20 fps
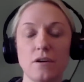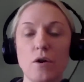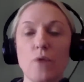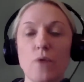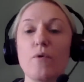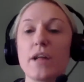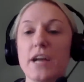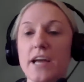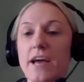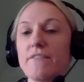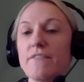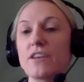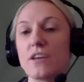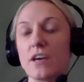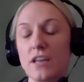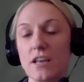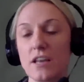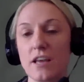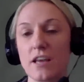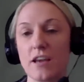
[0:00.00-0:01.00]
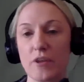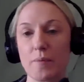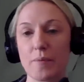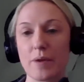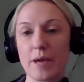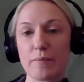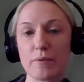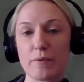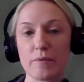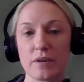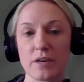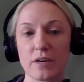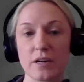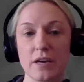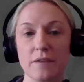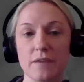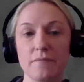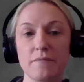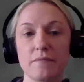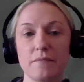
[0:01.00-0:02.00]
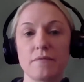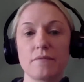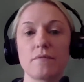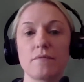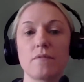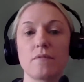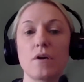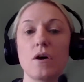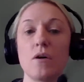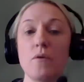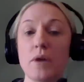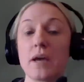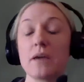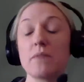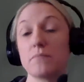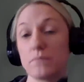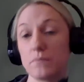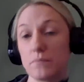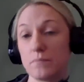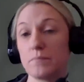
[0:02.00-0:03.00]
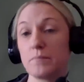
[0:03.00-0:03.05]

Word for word: Well, I haven't done any other paperwork yet. Okay.